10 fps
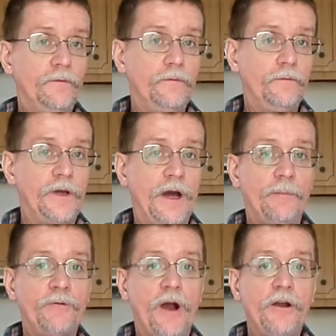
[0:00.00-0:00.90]
they cut
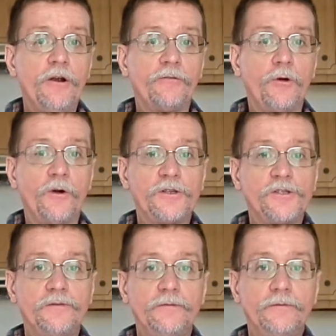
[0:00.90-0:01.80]
me right here, of course.
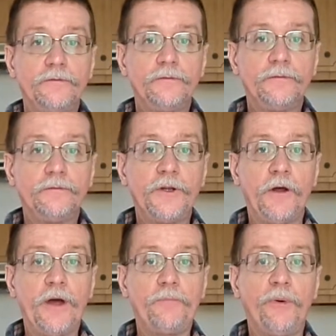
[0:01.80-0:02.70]
You know,
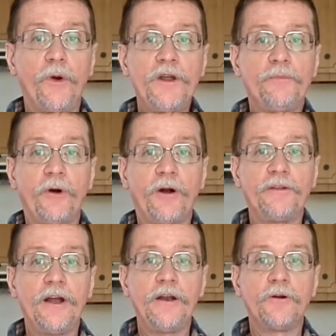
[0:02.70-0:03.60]
that pointy part,
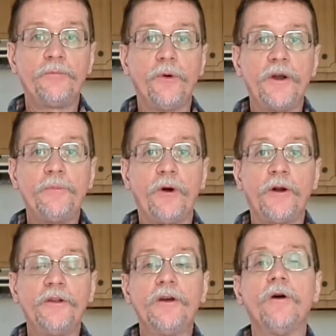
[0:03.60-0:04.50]
that inner pointy part
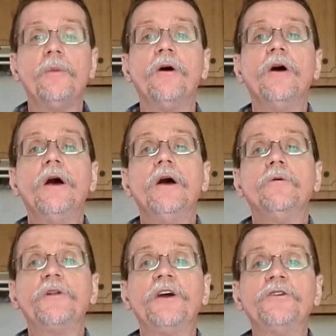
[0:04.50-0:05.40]
of the elbow.
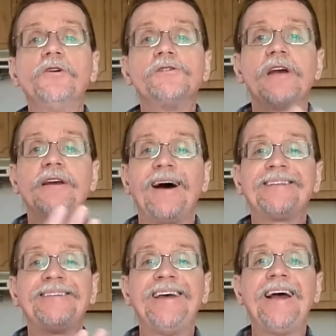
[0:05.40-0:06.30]
What they do is they cut
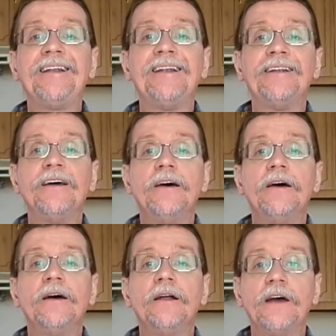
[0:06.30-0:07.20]
the tendon.
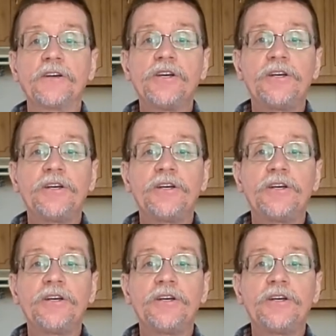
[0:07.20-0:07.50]
They actually